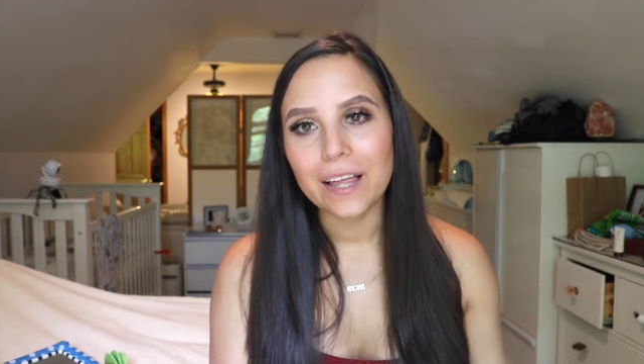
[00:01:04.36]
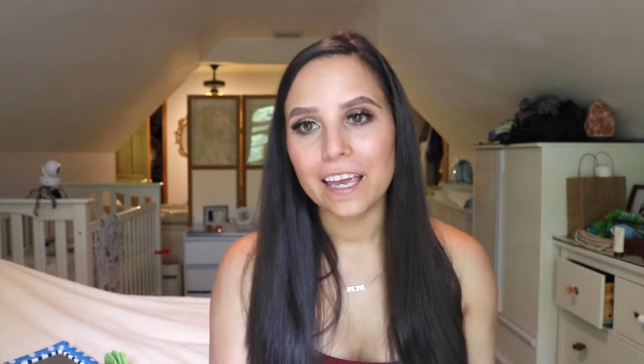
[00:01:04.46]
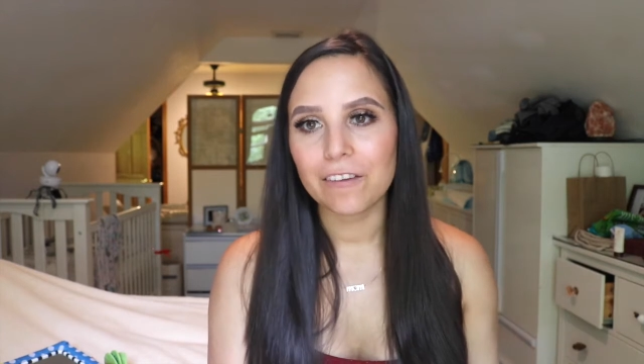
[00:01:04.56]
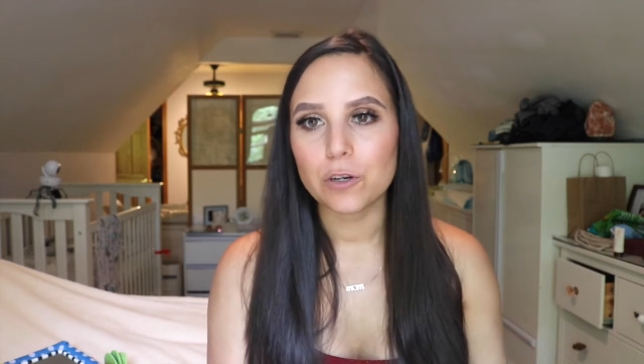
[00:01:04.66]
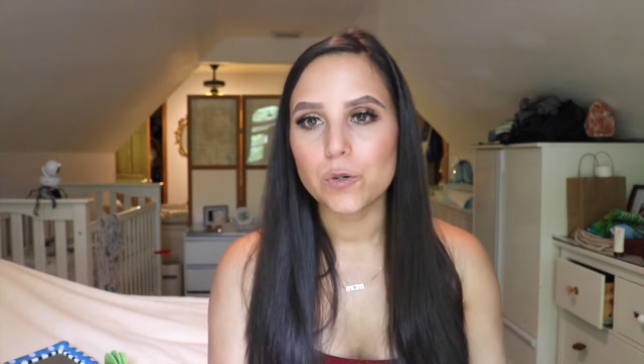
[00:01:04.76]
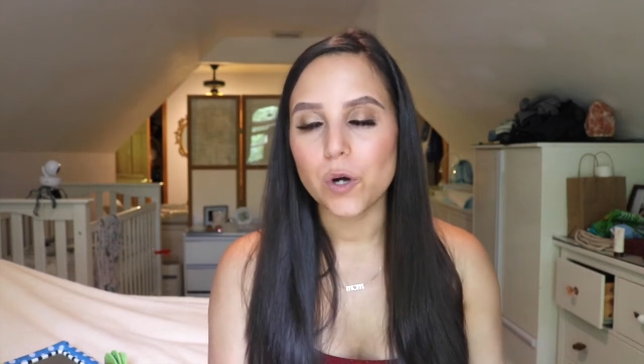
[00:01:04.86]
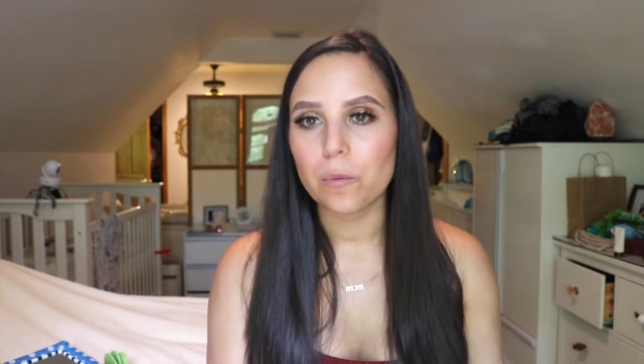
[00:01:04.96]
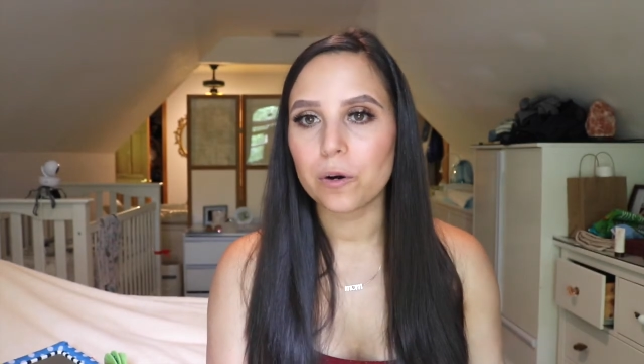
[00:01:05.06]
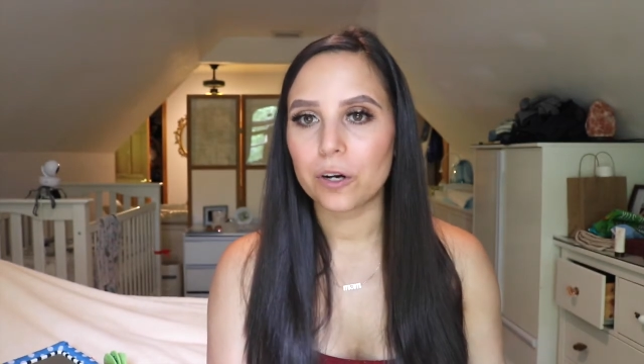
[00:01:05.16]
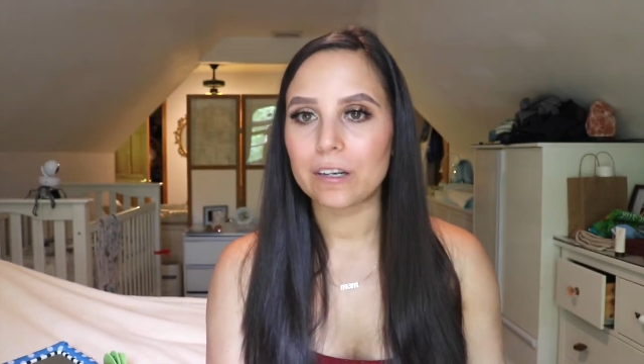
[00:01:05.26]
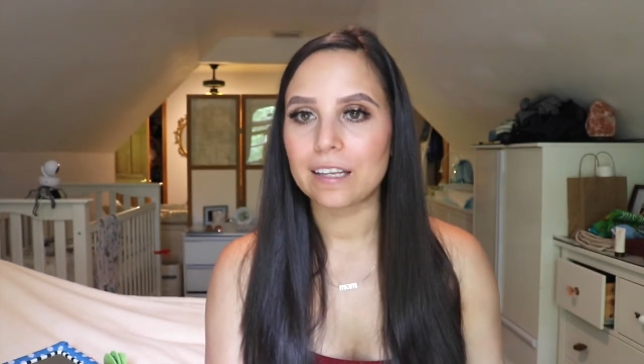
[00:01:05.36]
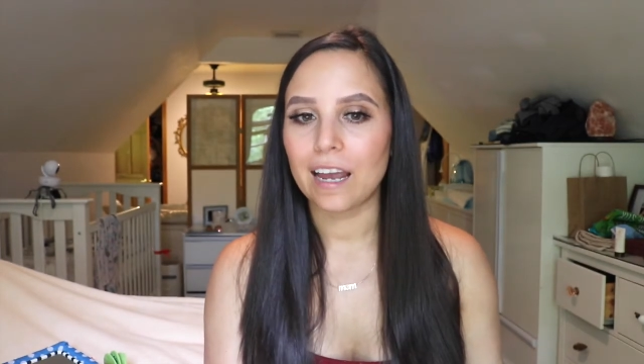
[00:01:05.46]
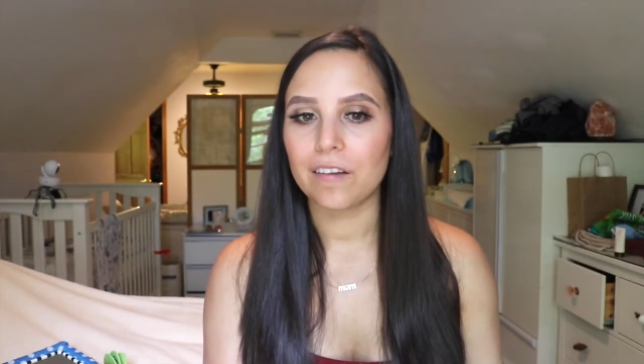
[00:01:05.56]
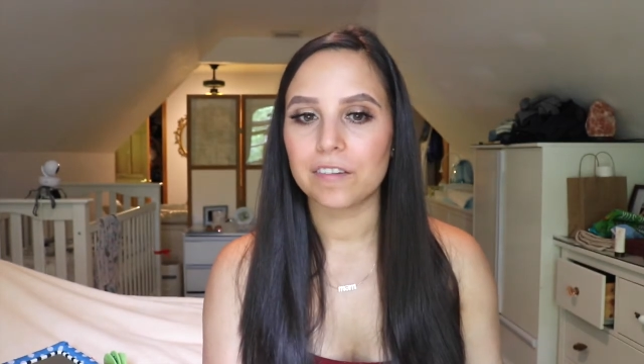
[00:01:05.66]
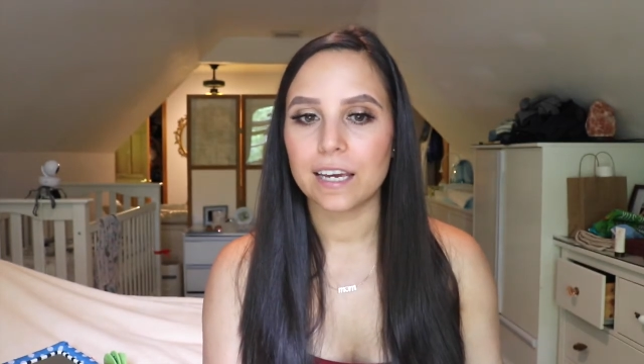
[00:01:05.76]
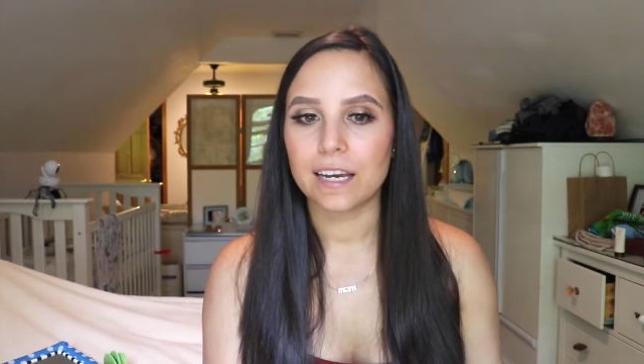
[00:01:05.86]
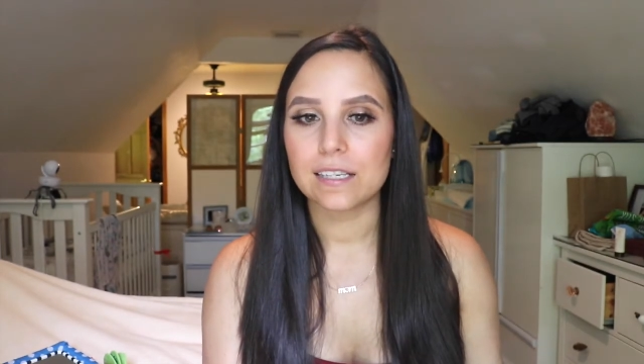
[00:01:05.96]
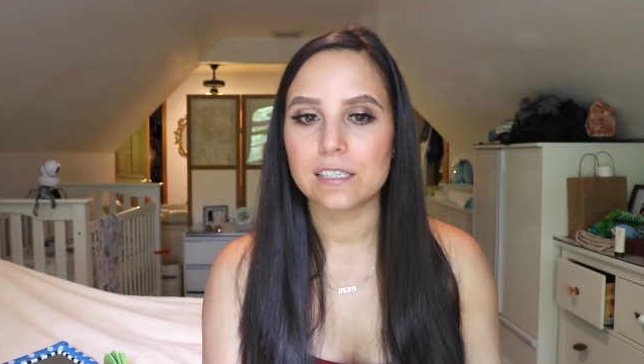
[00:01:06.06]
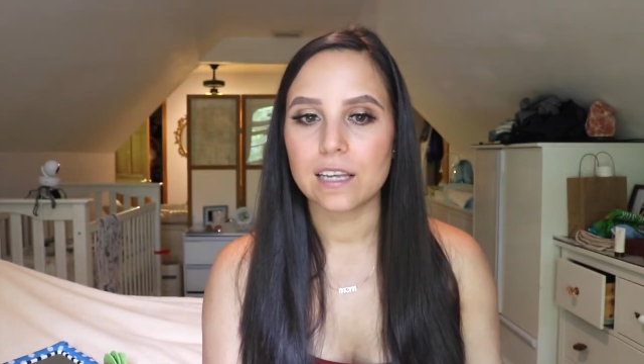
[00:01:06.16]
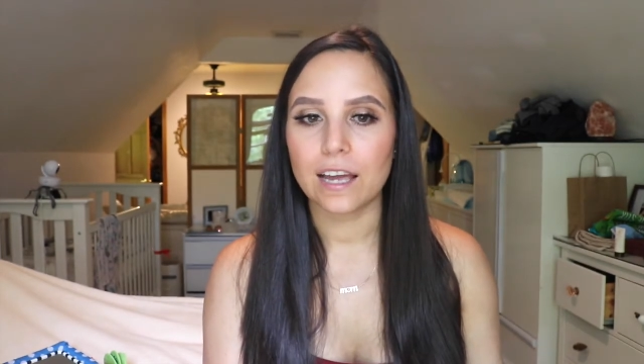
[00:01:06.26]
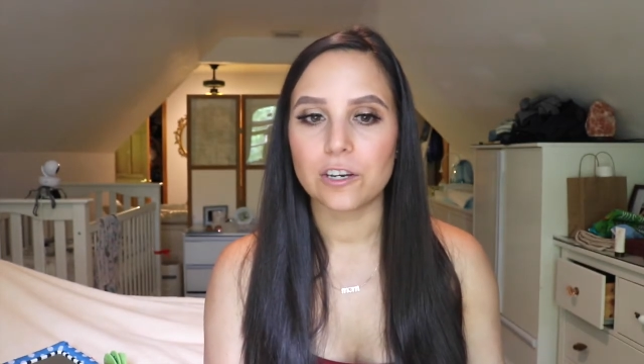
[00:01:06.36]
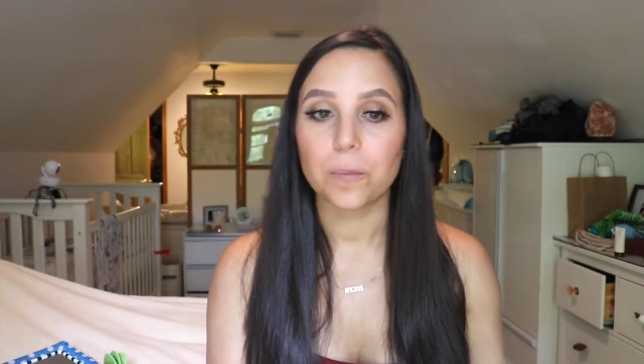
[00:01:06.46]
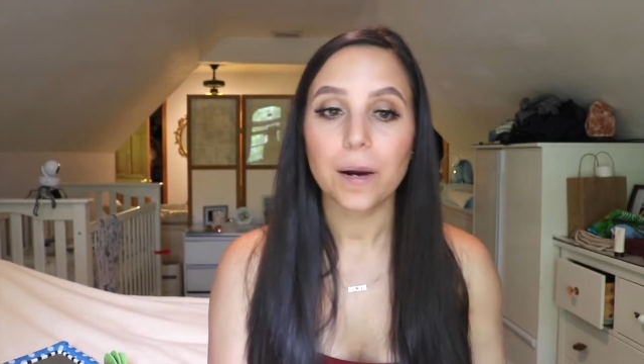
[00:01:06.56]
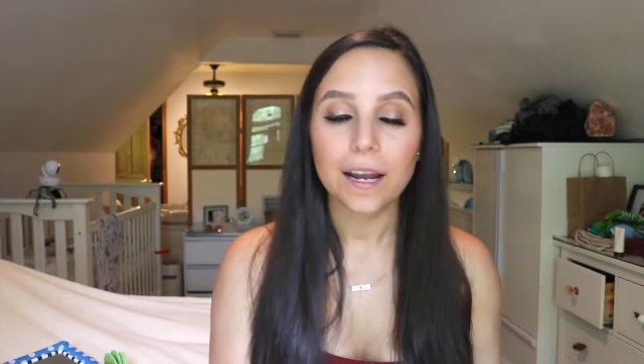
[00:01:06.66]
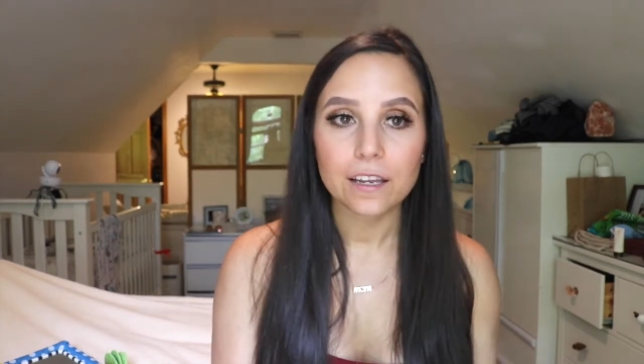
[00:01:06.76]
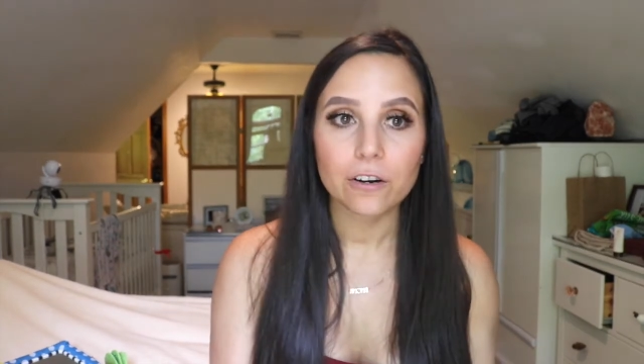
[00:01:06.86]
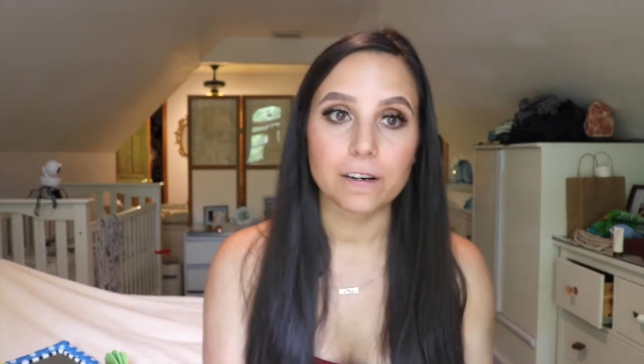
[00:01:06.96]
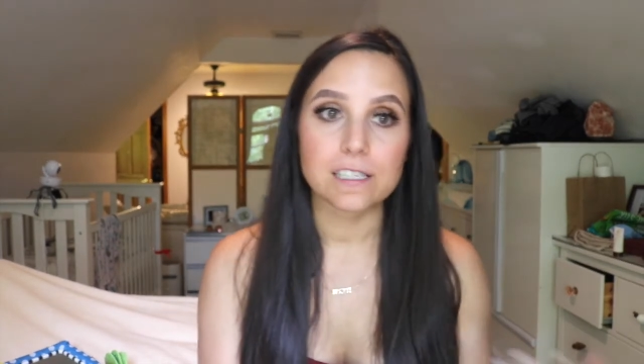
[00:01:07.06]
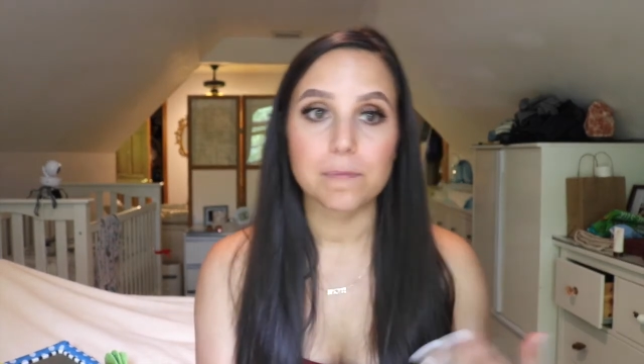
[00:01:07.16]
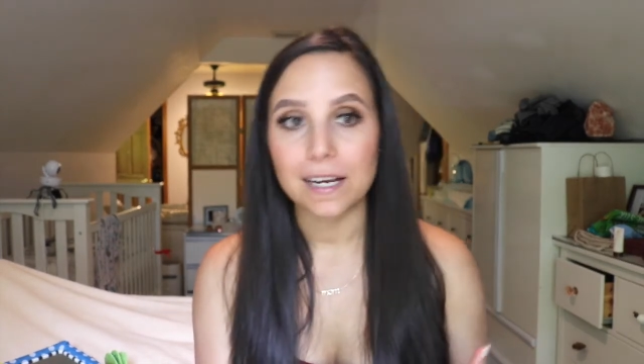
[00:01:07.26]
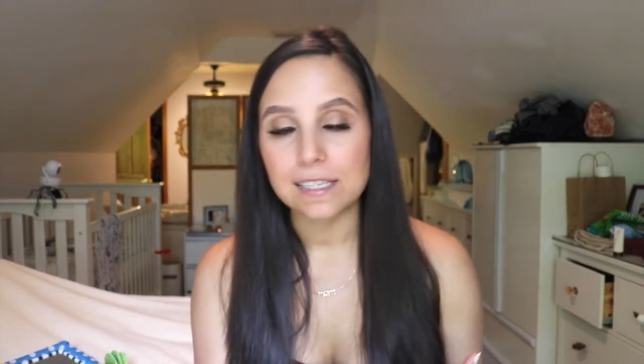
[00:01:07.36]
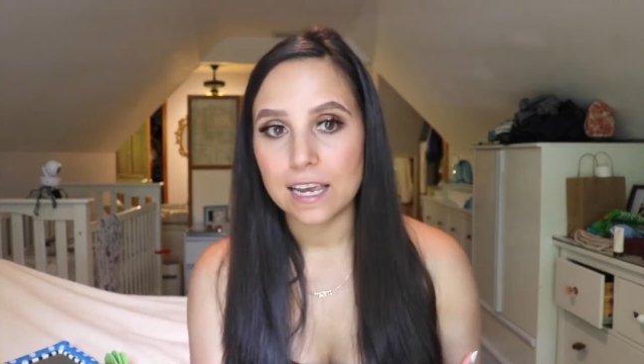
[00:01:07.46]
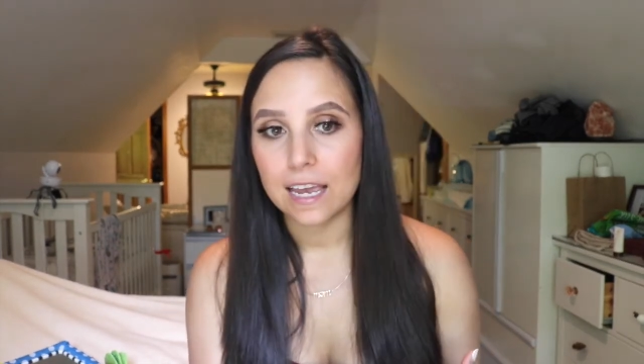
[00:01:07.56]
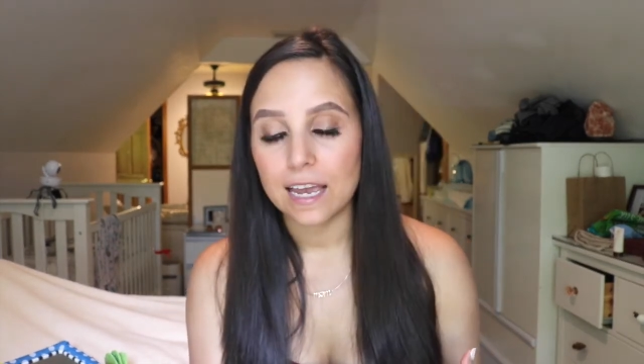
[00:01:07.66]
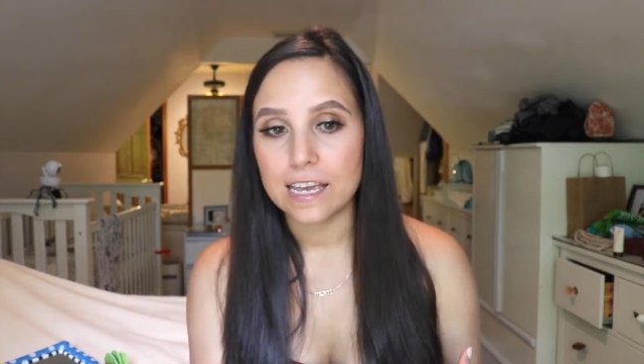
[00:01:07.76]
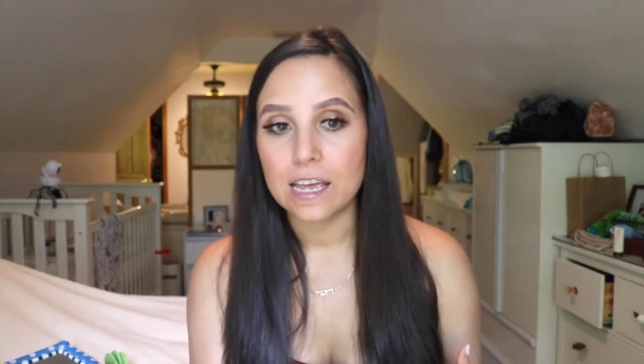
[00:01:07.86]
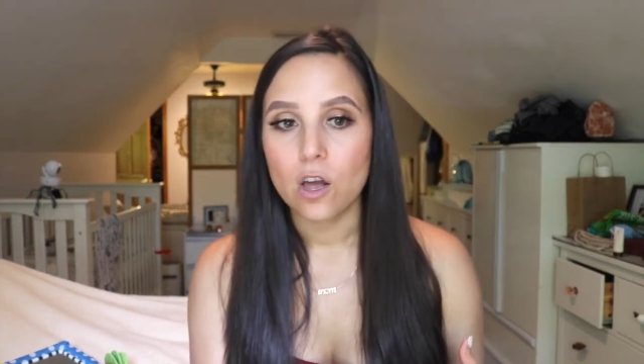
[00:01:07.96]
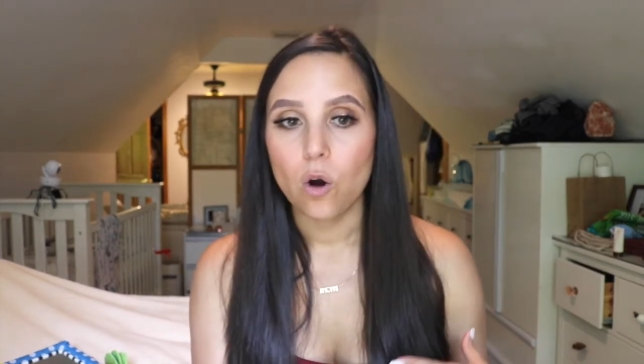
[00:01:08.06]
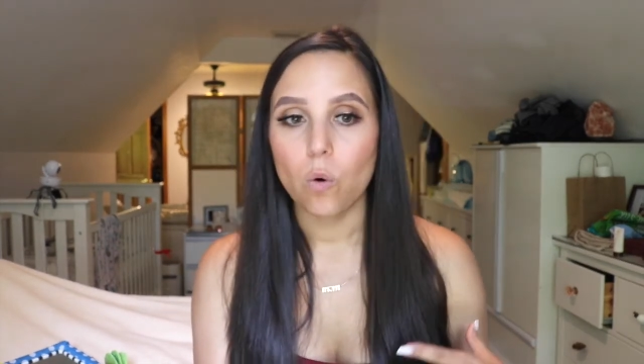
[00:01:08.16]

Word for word: Like, if you don't currently have kids and you're pregnant or expecting